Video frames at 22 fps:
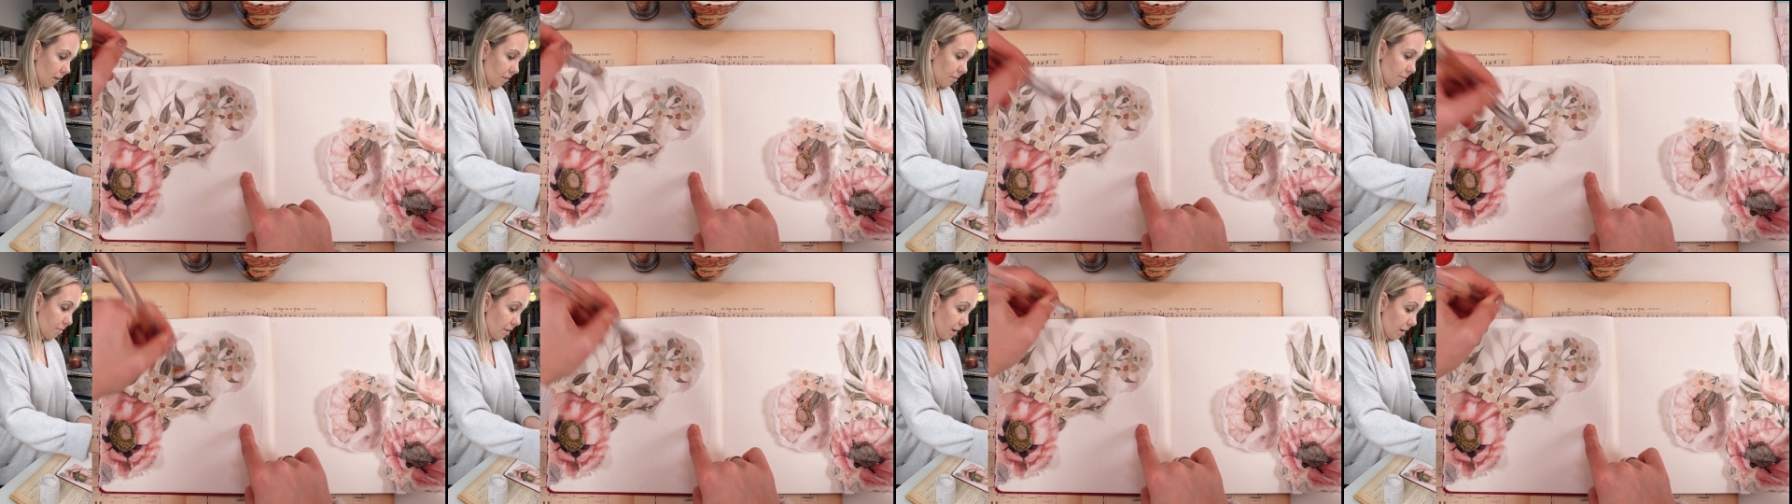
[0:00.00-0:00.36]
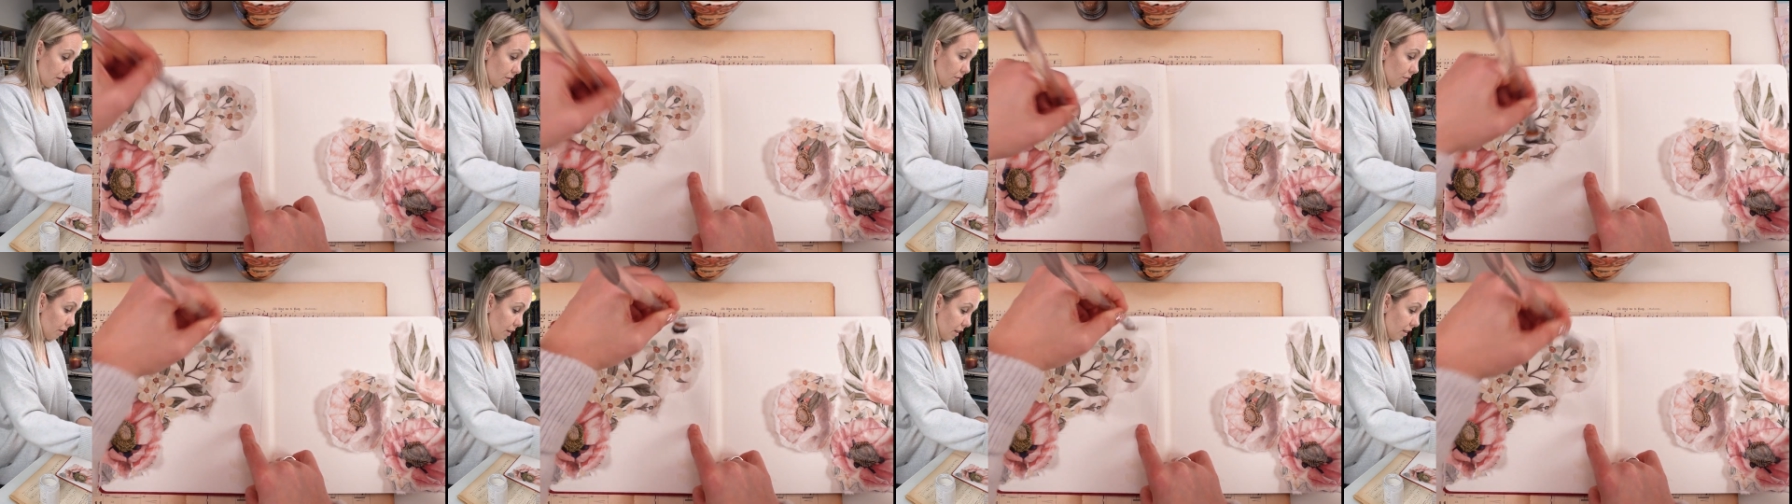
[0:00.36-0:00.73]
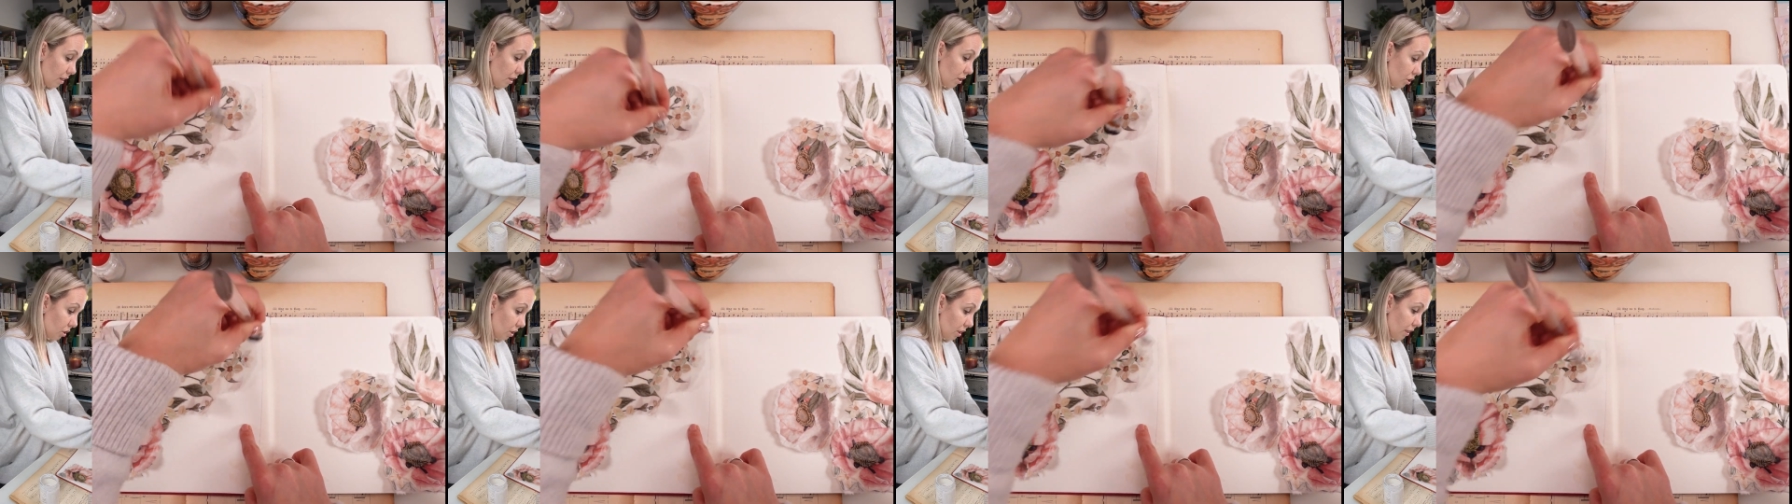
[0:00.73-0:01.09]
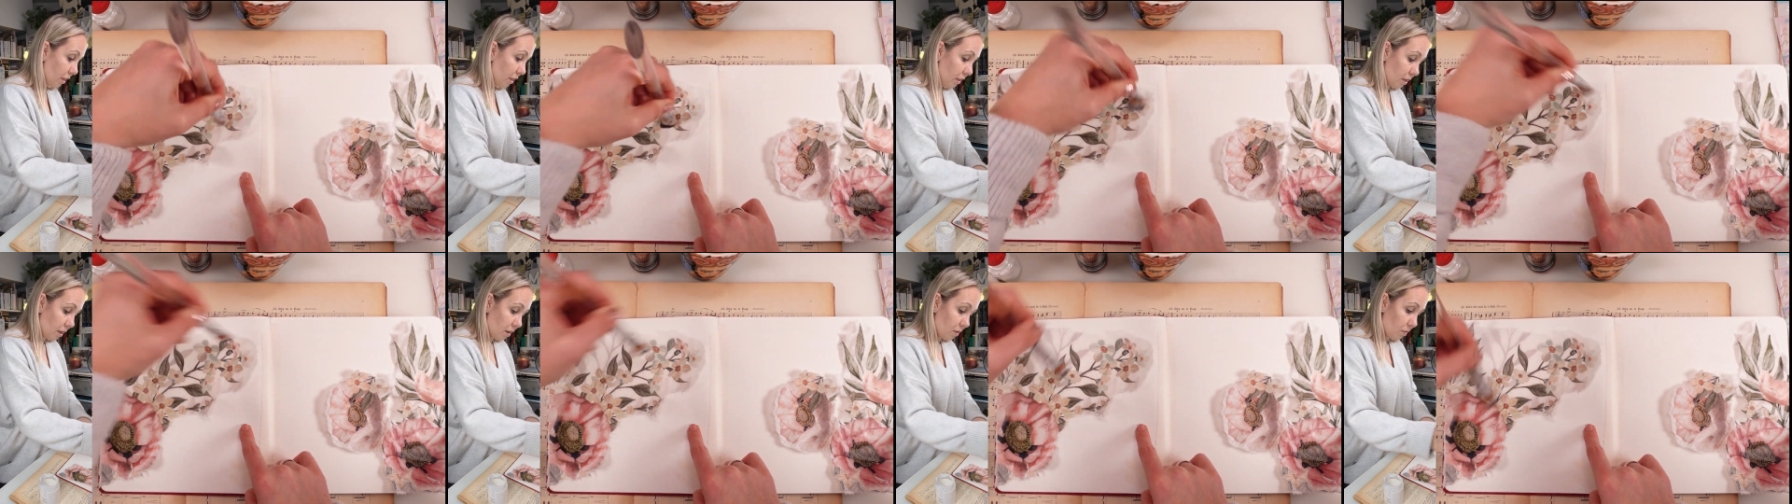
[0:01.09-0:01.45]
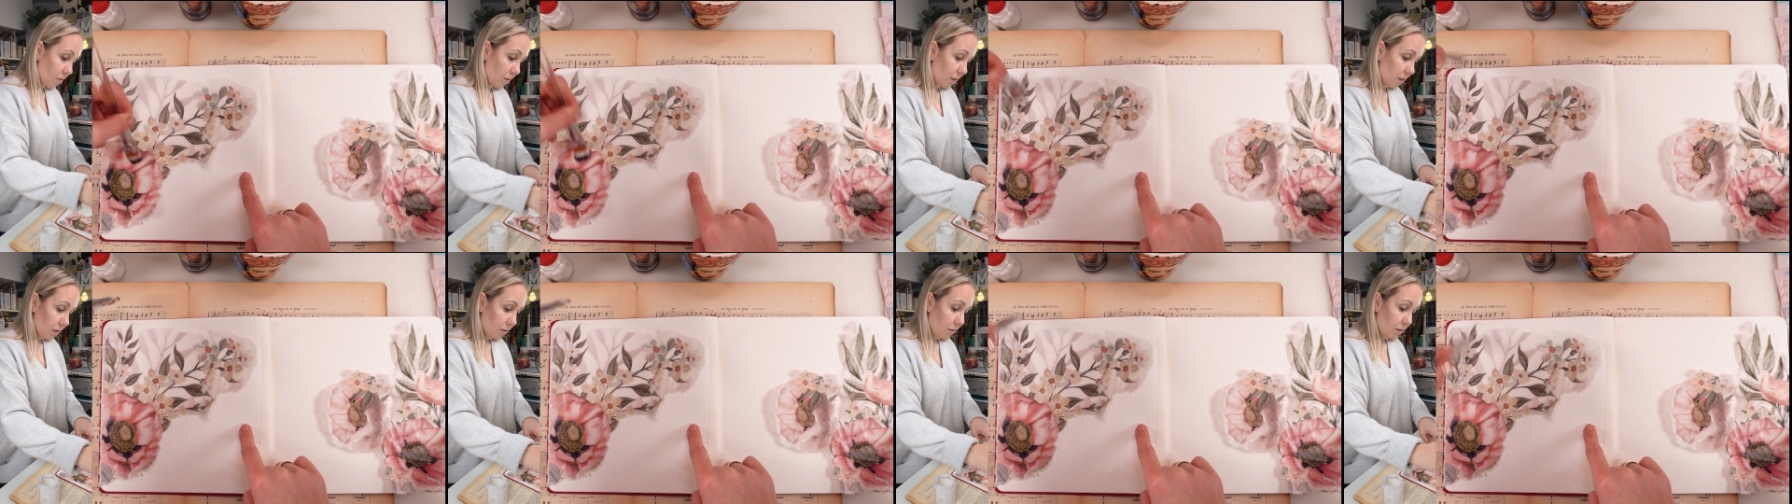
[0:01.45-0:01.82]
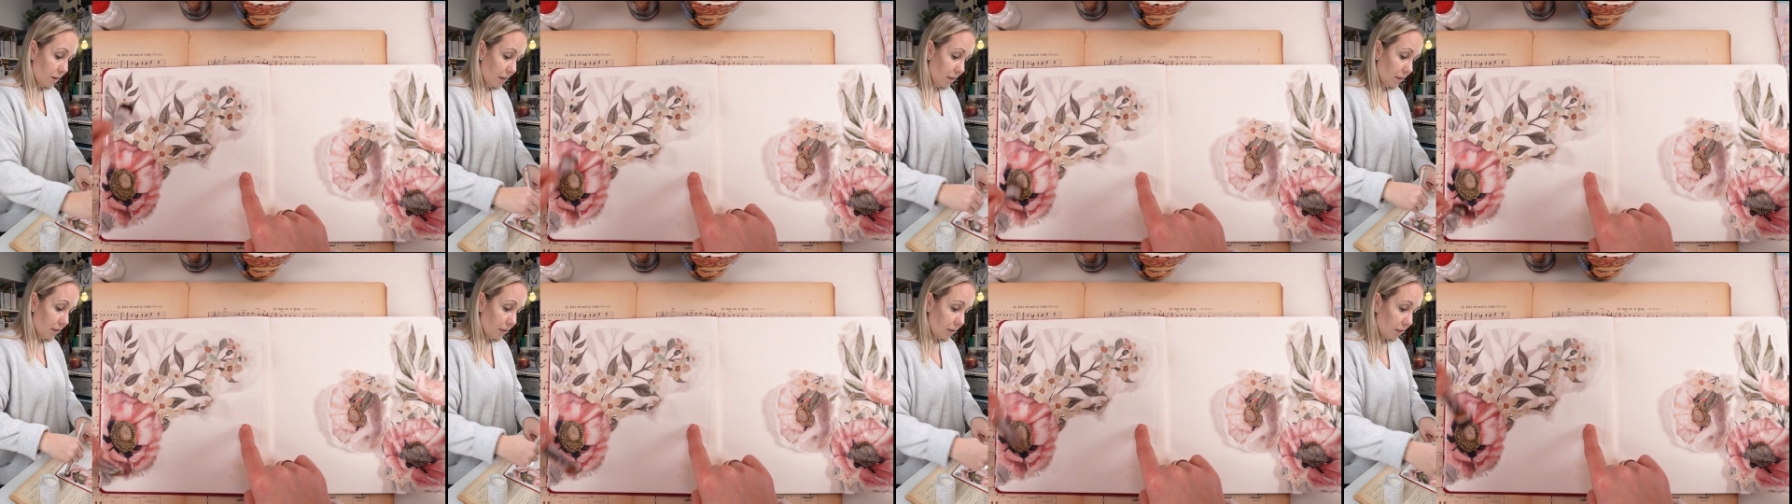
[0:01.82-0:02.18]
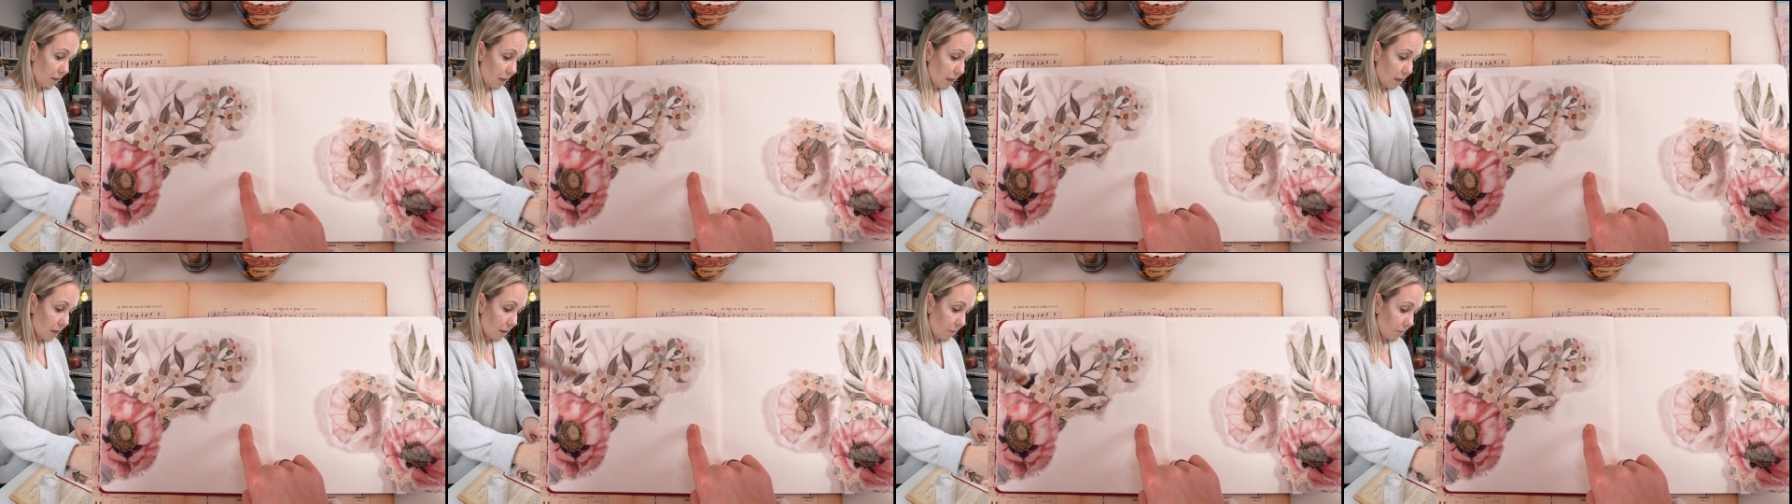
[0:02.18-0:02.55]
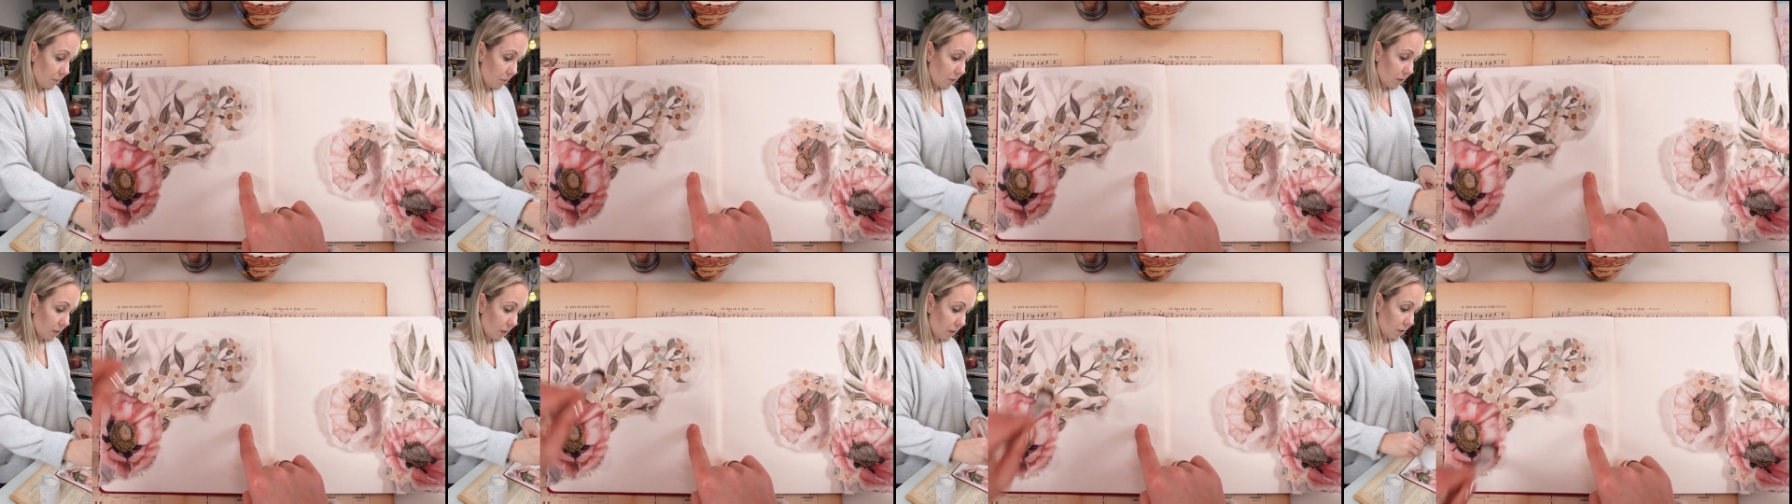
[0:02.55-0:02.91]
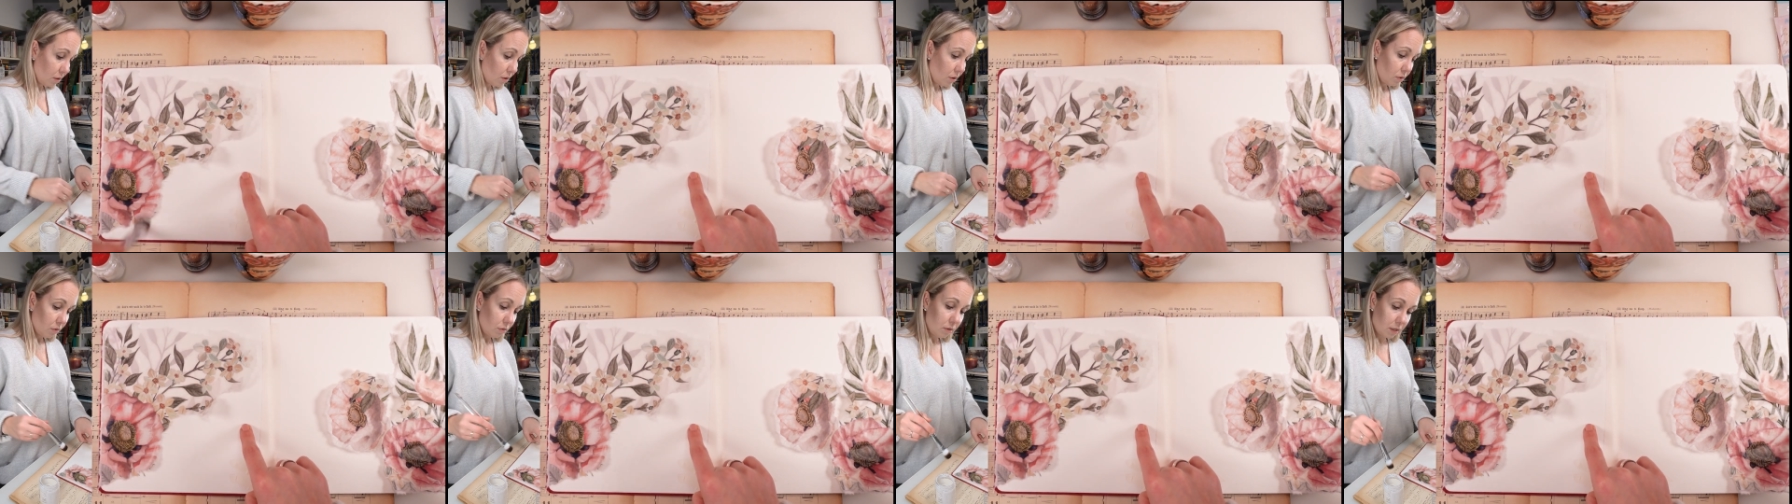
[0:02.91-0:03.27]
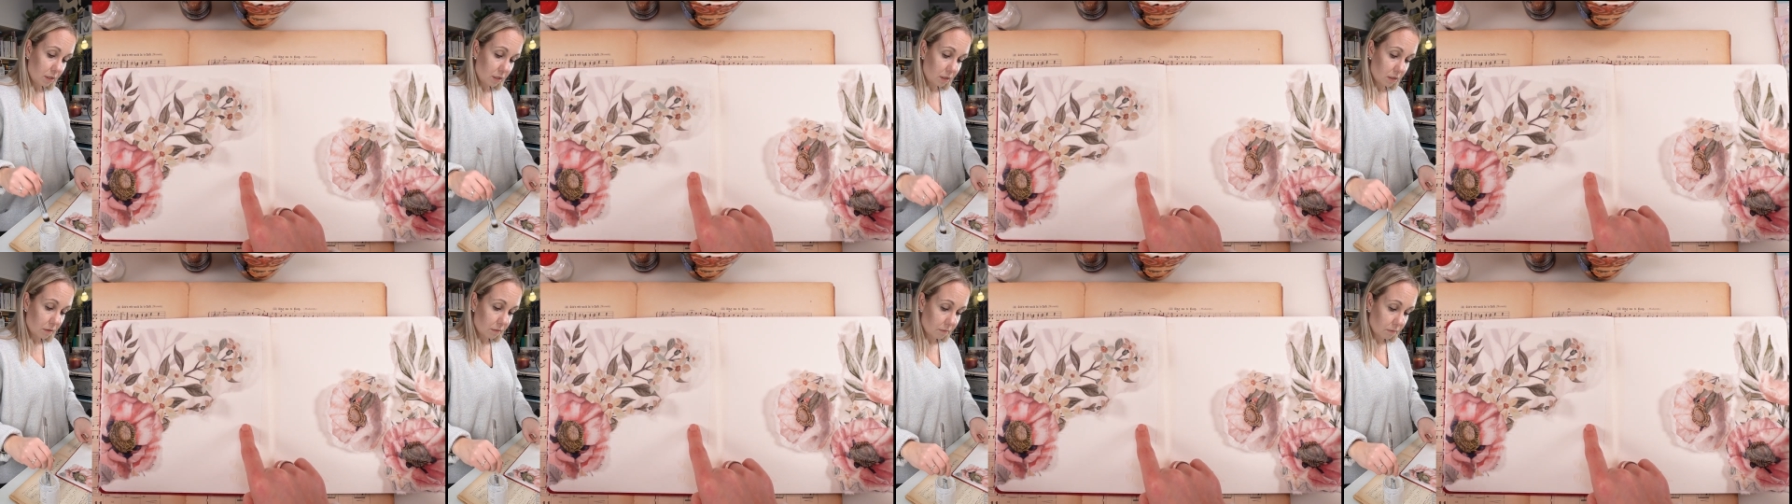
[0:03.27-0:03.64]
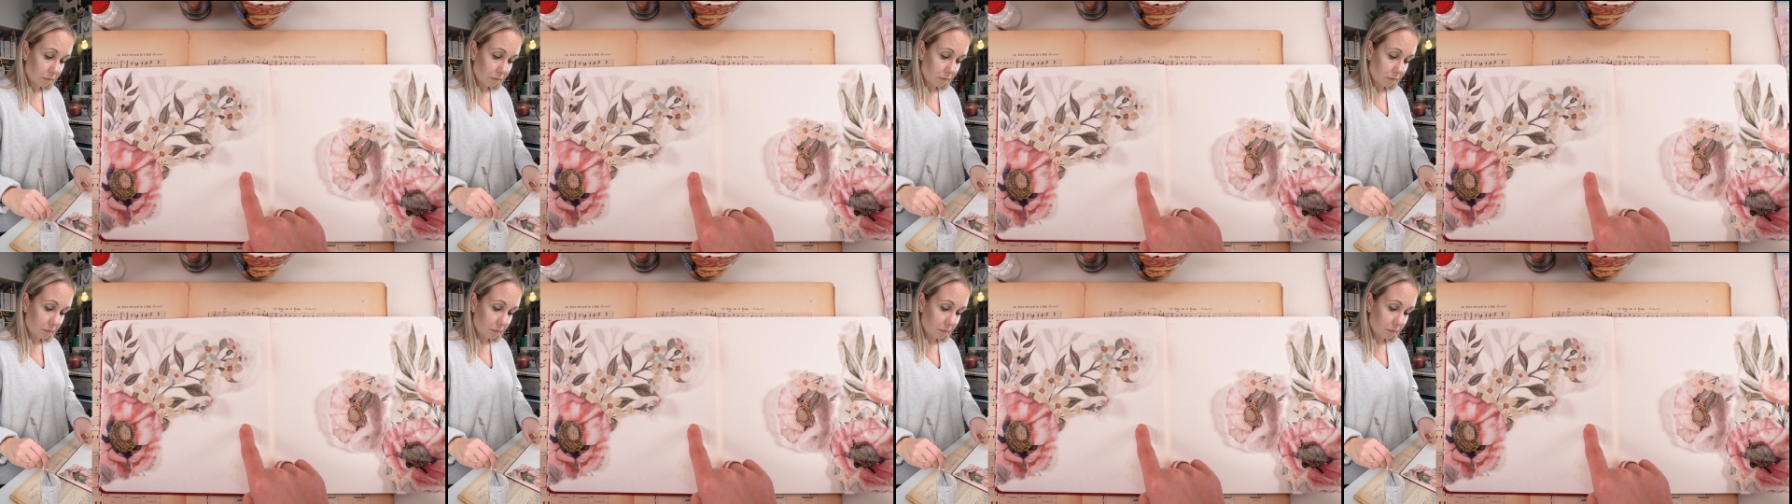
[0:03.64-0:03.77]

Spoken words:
my initial idea was to add music notes.